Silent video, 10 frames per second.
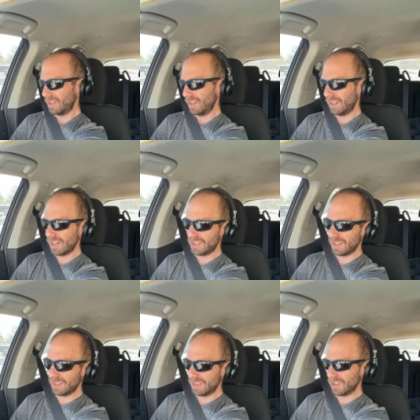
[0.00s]
and they
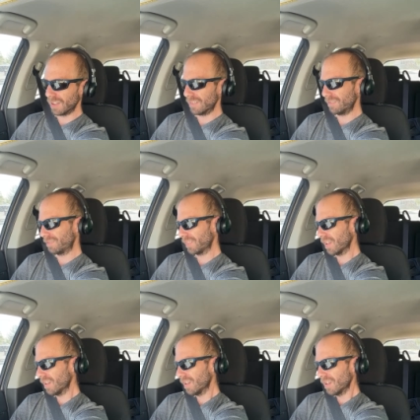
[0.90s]
didn't do it.
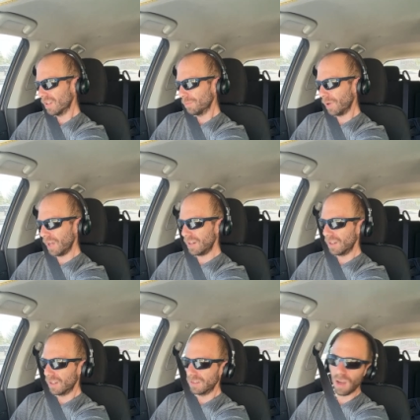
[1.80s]
But
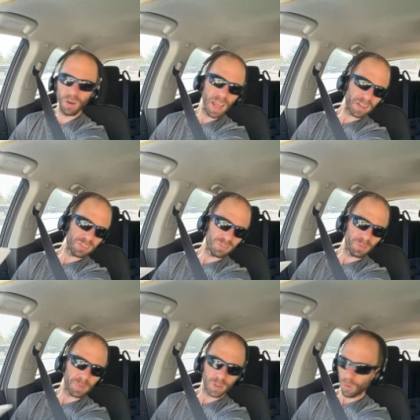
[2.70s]
no action
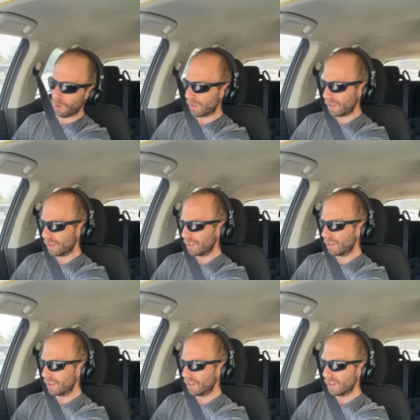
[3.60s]
from the court,
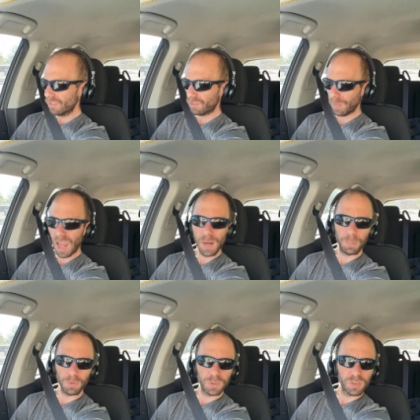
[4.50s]

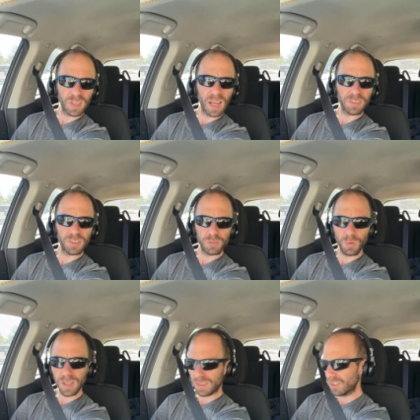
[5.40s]
April
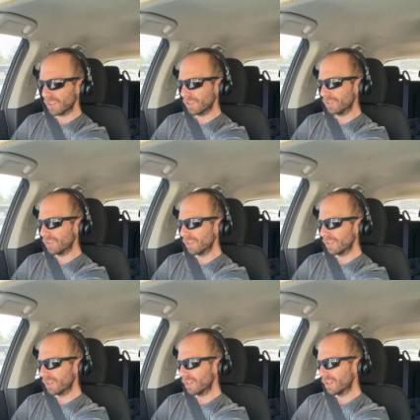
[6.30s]
2022
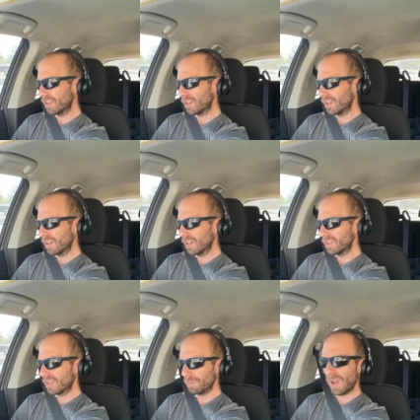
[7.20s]

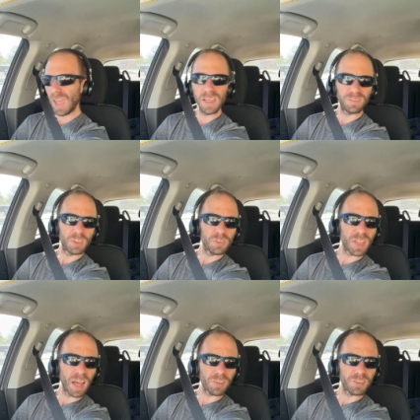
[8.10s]
to May of
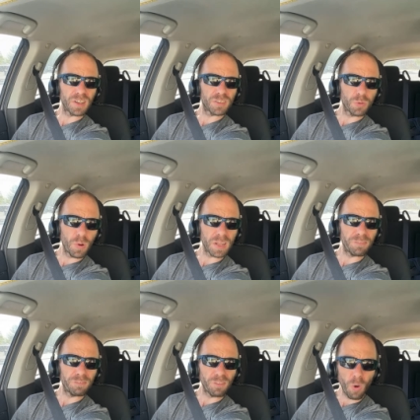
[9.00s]

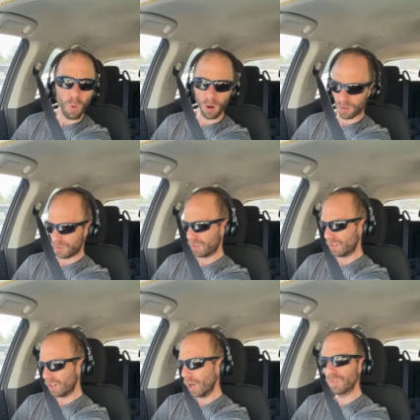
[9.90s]
2024,
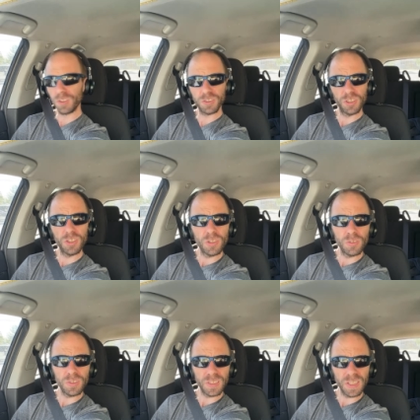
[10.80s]
over
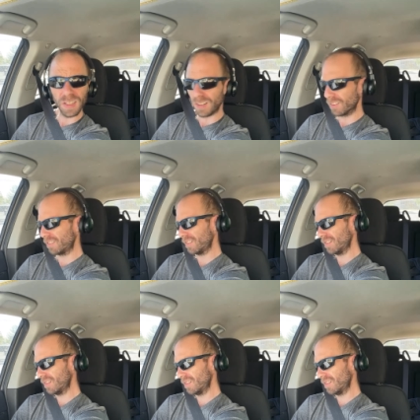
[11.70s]
2 years.